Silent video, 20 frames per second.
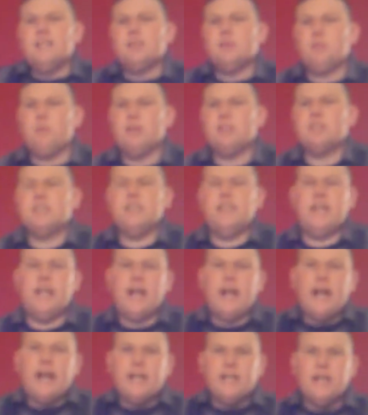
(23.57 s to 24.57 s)
Just watching
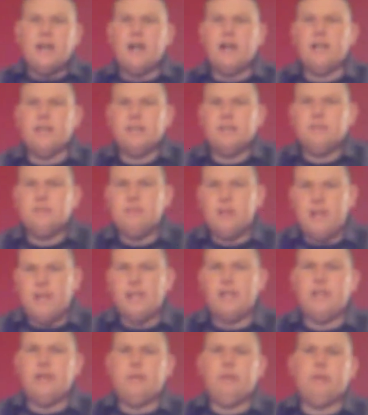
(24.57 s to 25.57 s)
the Icon
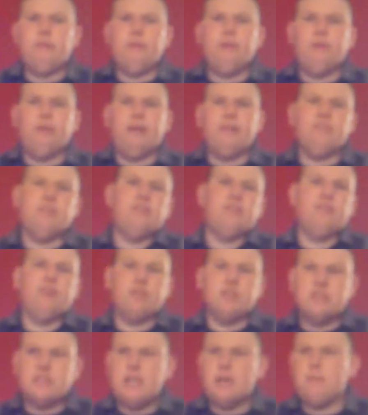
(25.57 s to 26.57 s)
in the WWE ring for the
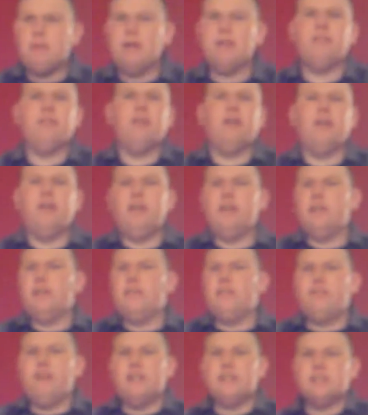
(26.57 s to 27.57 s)
first time ever,
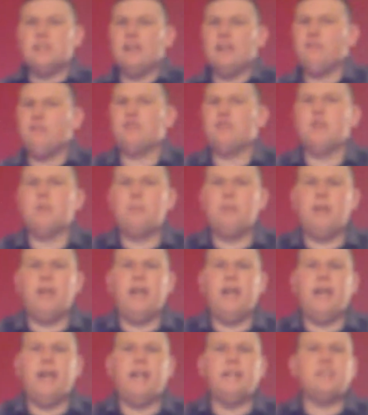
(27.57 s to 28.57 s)
the face-off with
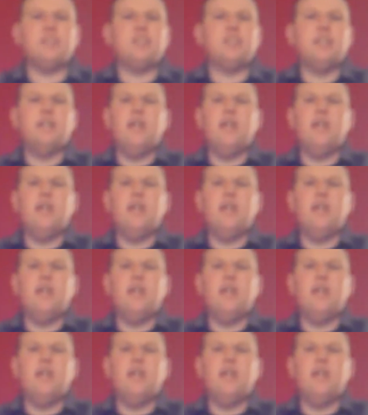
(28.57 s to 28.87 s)
Triple H,